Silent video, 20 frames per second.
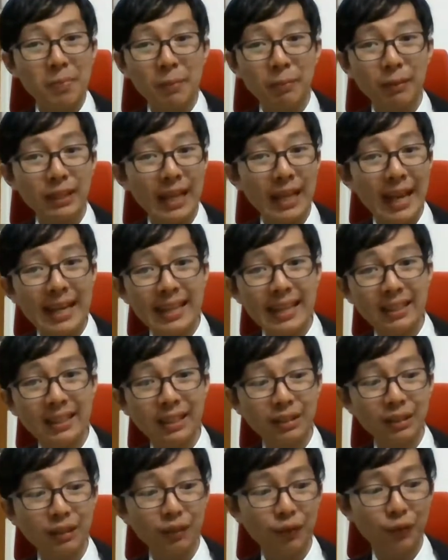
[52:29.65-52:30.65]
But I had
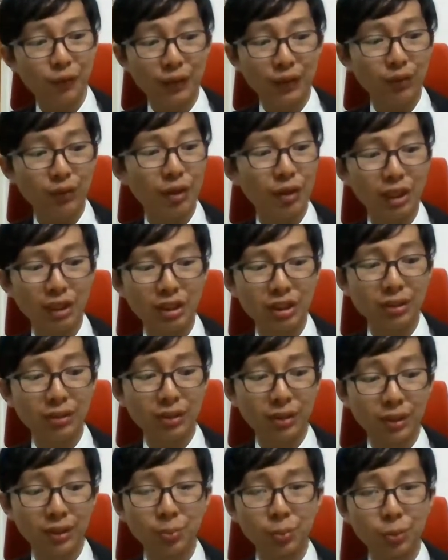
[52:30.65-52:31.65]
tons of fun watching
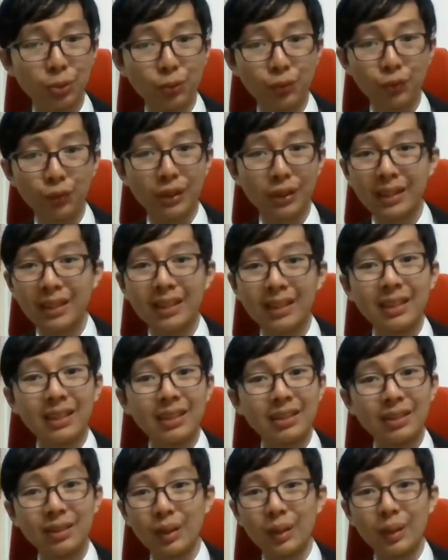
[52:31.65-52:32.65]
this movie.
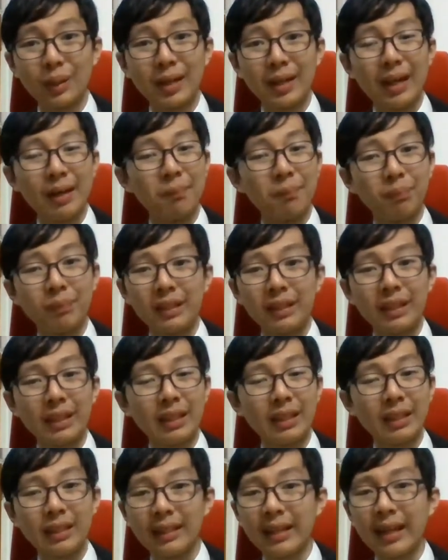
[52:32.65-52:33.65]
So um,
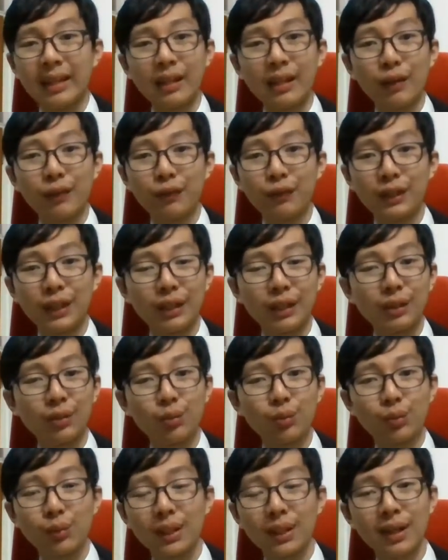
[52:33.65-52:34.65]
9 out of 10
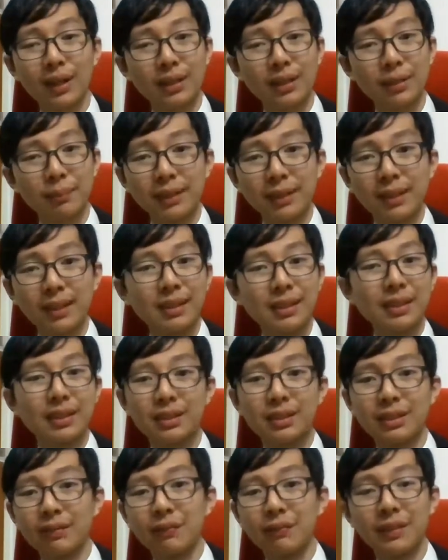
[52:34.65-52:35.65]
would I recommend it?
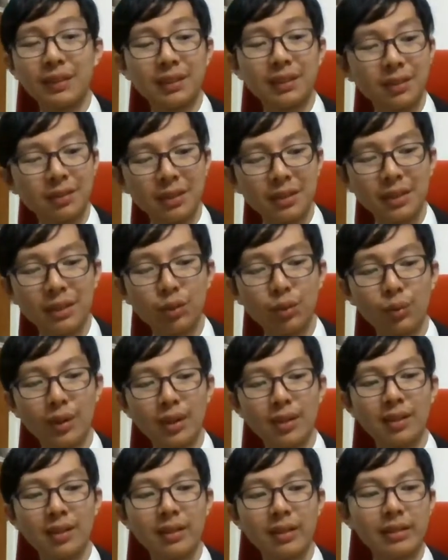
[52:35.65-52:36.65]
Yes, definitely. Do
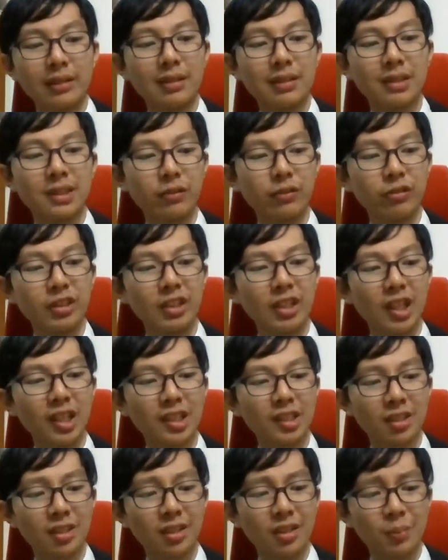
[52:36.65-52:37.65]
I think it deserves the
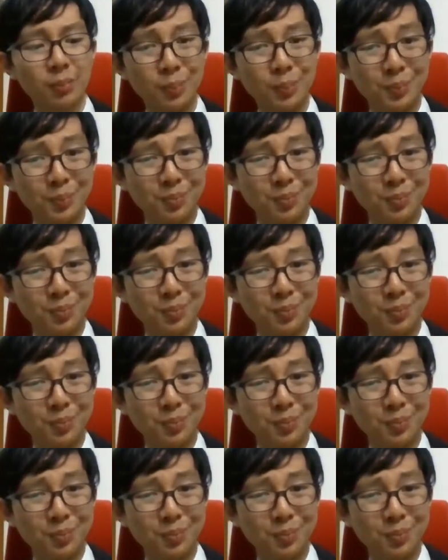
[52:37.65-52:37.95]
Oscar?